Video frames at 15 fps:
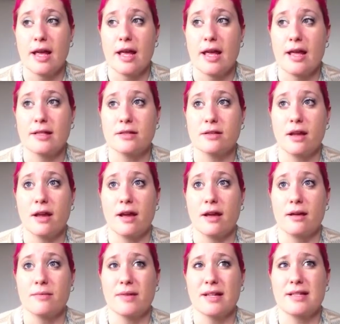It's
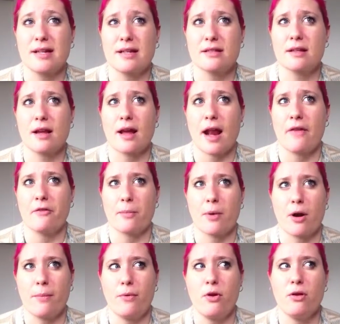like I said, it's kind of a
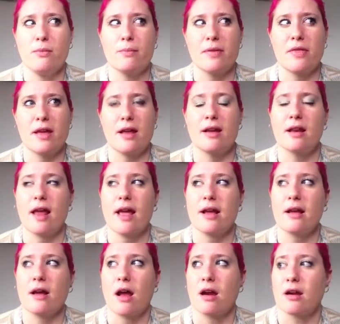purple, but then
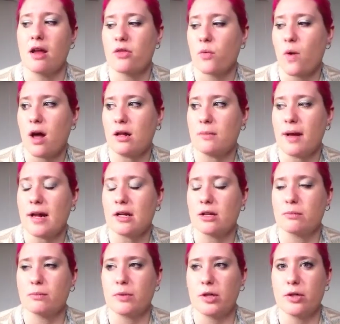like on another wall it might look
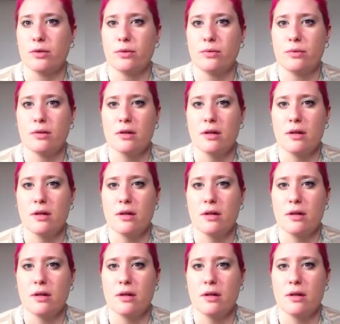blue,